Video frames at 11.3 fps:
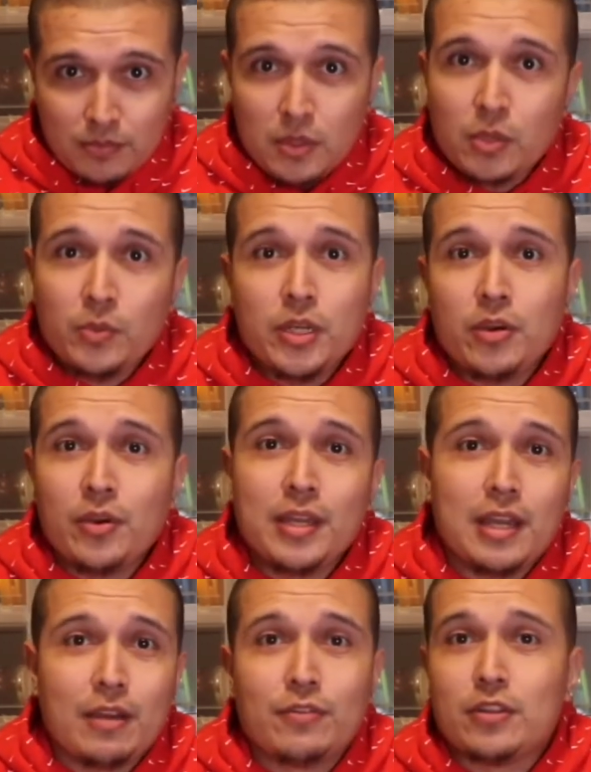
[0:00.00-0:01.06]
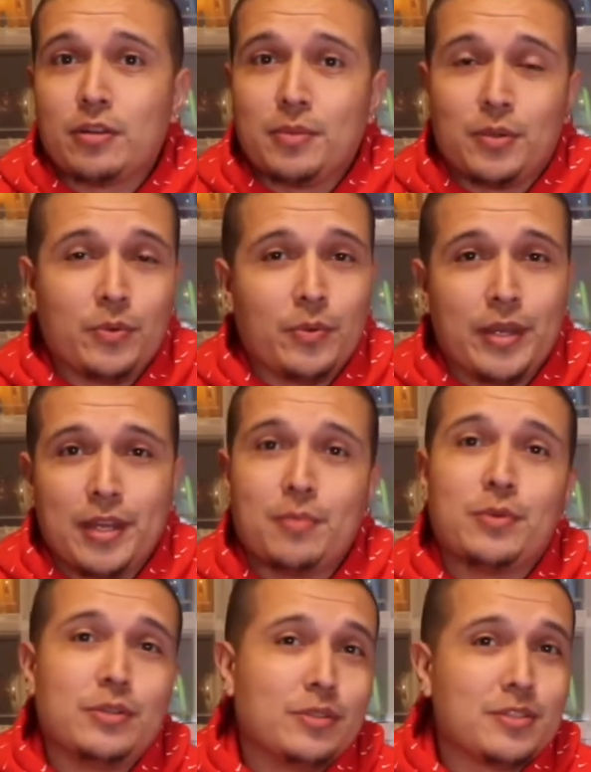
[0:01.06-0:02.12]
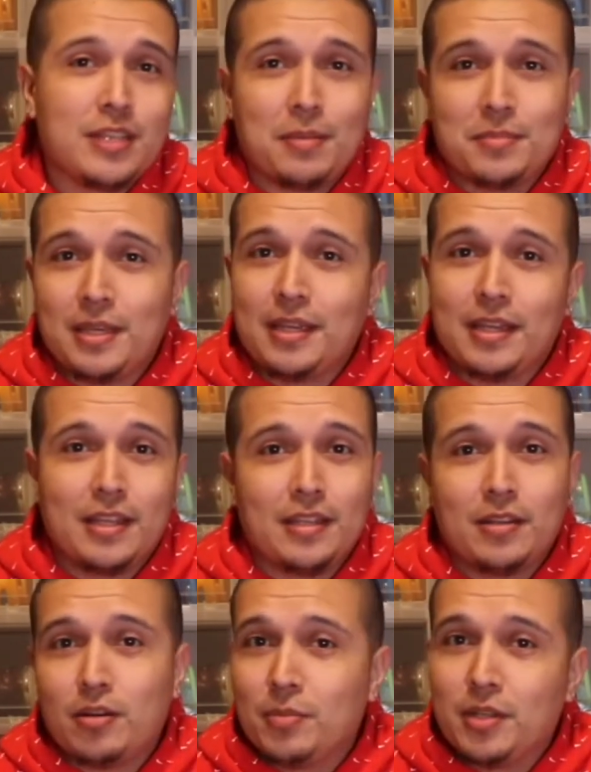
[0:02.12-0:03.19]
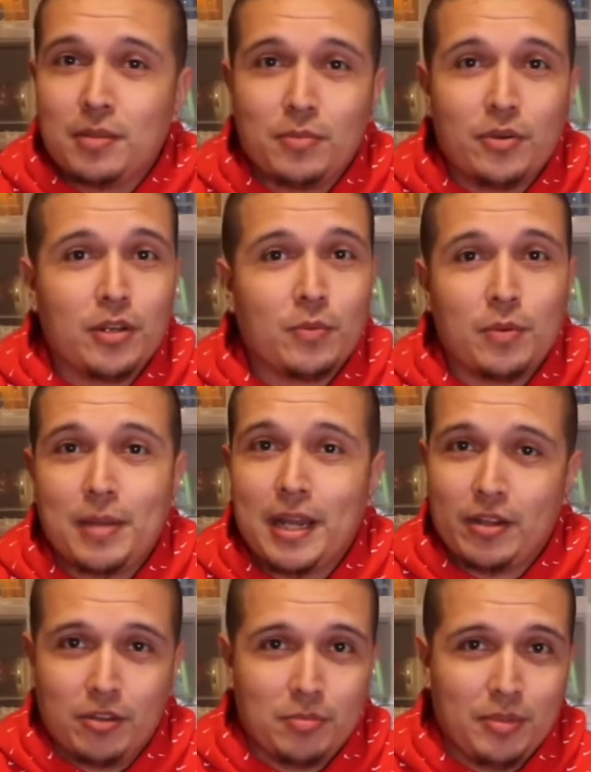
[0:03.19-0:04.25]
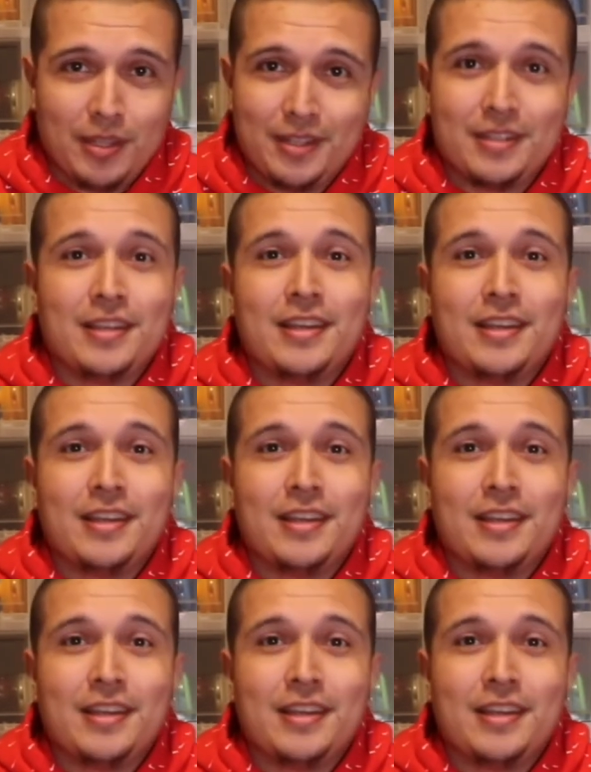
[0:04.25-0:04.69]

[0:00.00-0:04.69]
we go hang out for a little bit, we wake up, we do the same thing, and then on Monday morning we're back on the plane.